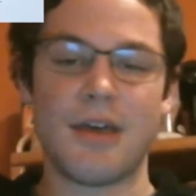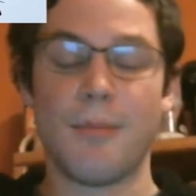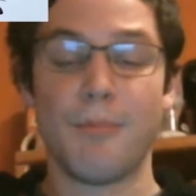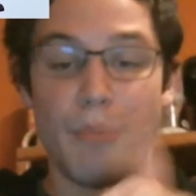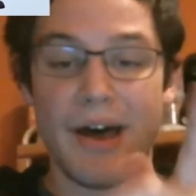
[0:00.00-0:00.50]

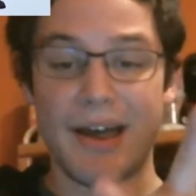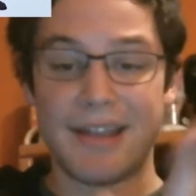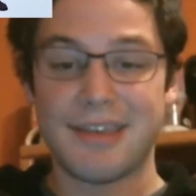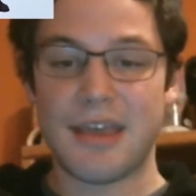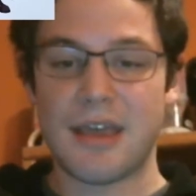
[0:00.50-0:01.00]
But
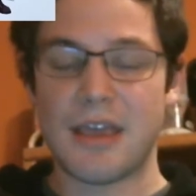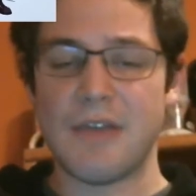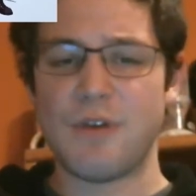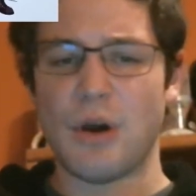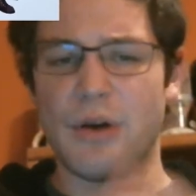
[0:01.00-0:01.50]
if
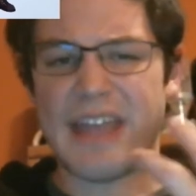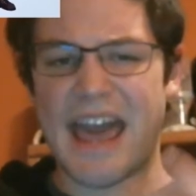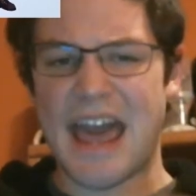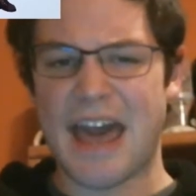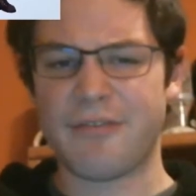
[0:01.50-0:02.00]
you already
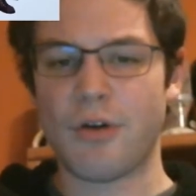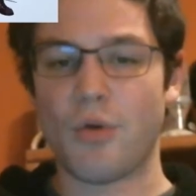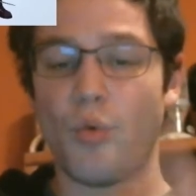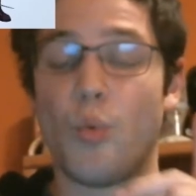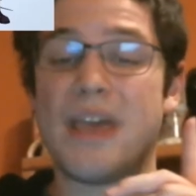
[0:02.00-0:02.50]
have,
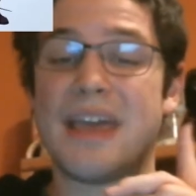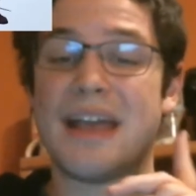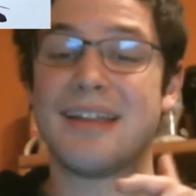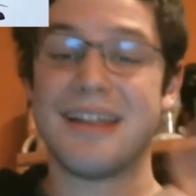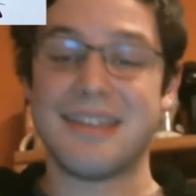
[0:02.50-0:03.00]
we can
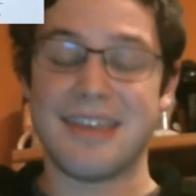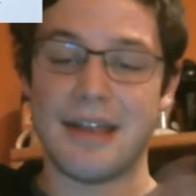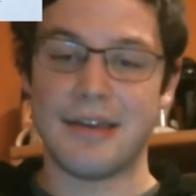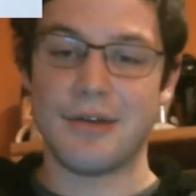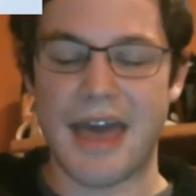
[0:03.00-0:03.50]
continue.